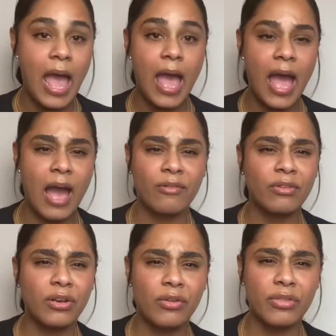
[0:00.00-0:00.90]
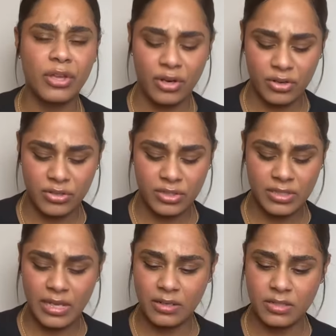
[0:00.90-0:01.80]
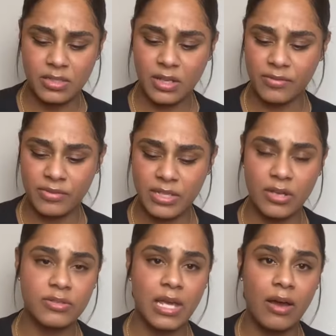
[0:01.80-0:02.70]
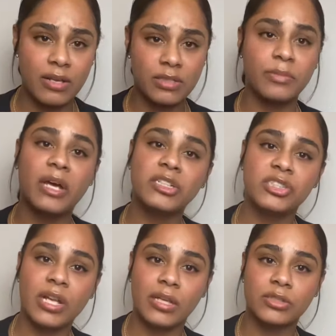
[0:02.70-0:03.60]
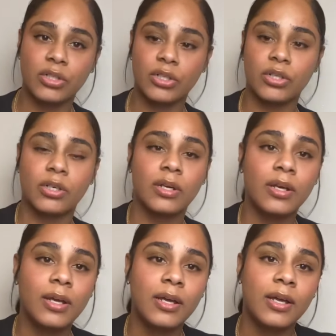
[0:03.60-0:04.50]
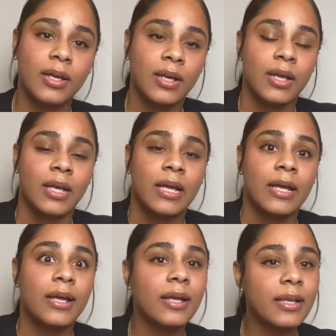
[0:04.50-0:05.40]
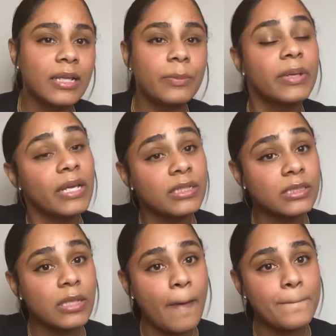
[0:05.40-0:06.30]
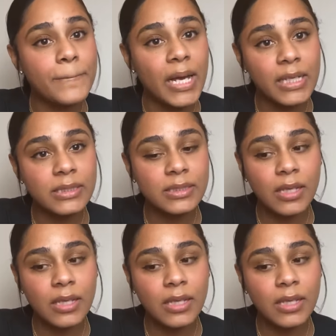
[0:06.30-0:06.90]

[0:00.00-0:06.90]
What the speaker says: I really don't think her skin stuff sells out as much as her lip kits, but